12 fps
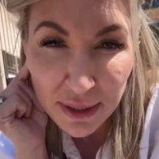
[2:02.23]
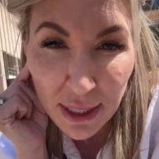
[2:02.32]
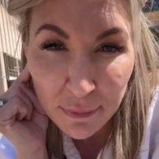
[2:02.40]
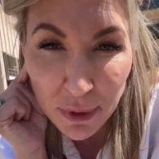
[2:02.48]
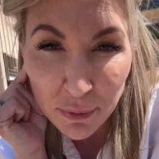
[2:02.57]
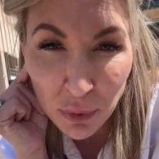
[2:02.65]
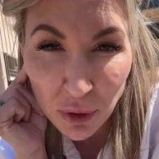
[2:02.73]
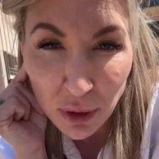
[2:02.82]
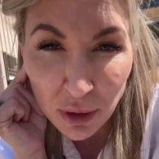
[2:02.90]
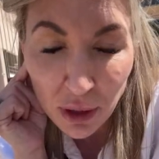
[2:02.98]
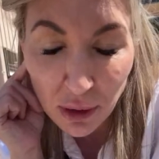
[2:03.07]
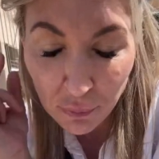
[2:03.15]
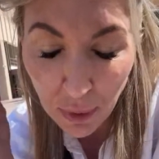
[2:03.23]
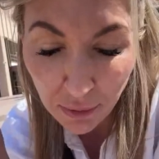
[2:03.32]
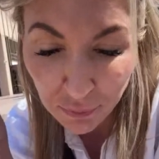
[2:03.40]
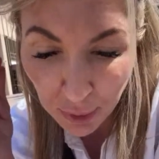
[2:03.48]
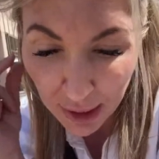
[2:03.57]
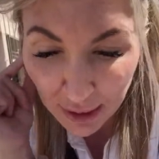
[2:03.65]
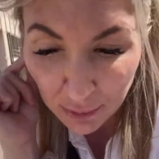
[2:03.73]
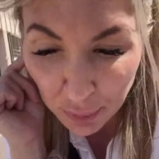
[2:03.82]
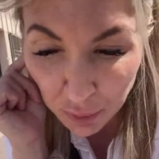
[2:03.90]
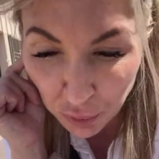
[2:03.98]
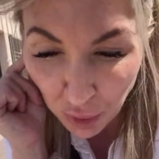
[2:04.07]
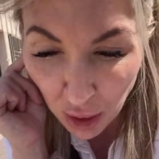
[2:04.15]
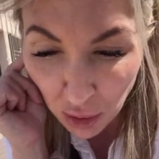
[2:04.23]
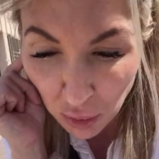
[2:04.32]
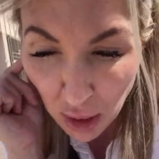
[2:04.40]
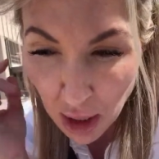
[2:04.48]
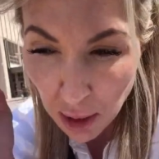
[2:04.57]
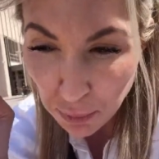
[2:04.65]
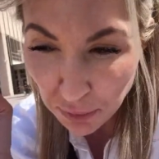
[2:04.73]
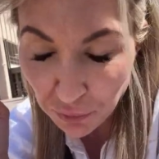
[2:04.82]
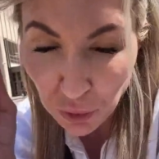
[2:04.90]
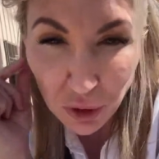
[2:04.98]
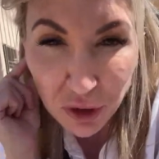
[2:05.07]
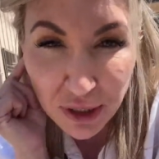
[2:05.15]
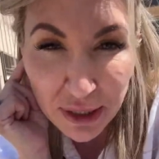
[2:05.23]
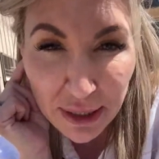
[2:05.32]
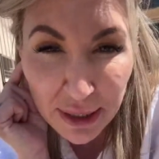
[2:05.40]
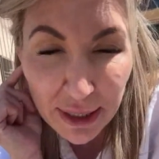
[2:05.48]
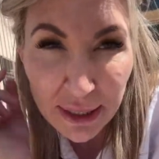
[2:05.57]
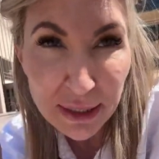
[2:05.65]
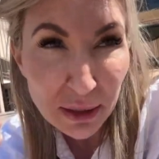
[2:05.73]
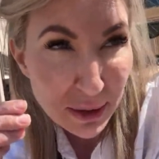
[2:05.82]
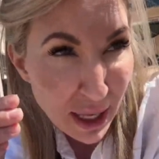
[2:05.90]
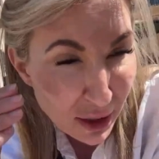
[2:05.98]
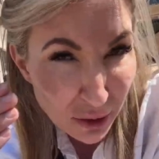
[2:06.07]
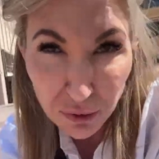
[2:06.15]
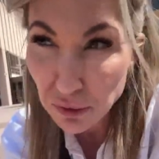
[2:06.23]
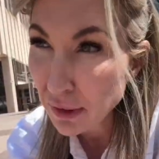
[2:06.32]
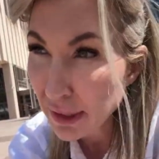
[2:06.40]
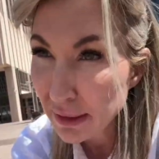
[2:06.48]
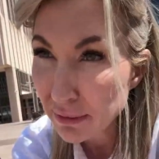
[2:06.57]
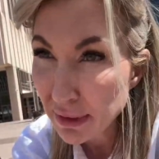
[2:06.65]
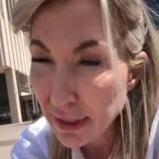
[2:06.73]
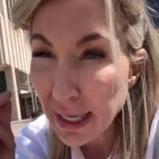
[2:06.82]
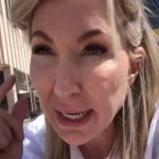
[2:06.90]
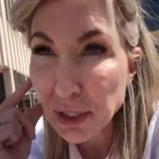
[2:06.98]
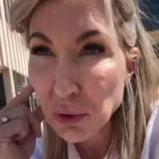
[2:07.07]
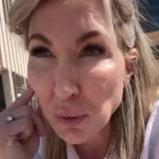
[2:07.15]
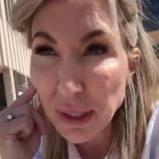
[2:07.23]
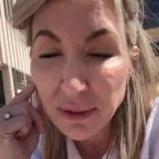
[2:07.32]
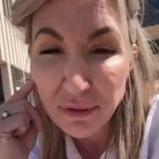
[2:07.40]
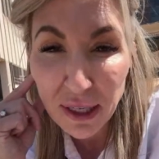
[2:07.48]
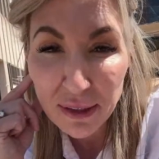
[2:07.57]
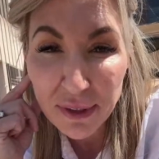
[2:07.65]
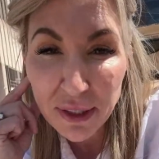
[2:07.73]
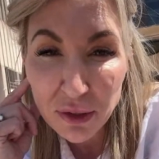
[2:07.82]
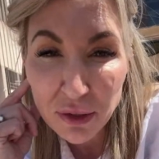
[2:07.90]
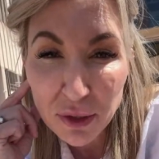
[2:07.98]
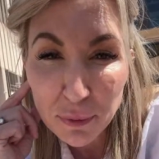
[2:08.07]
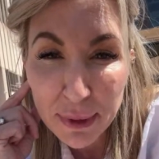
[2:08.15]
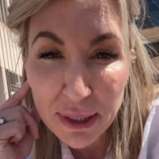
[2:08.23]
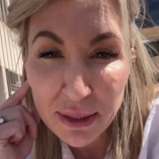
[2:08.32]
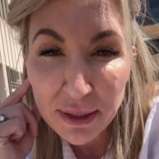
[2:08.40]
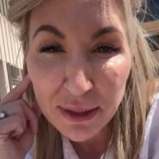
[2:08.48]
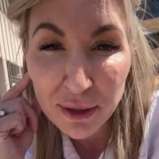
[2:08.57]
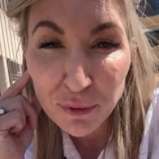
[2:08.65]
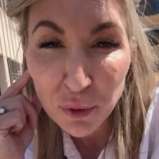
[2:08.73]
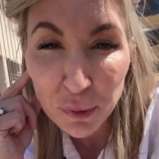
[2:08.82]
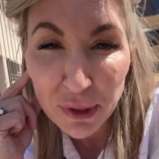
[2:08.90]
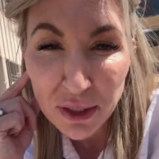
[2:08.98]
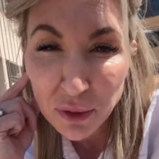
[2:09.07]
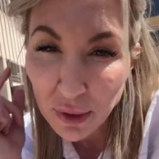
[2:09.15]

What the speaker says: attempted murder of Brandon Boudreaux before she can then hit 25 years to be considered for release.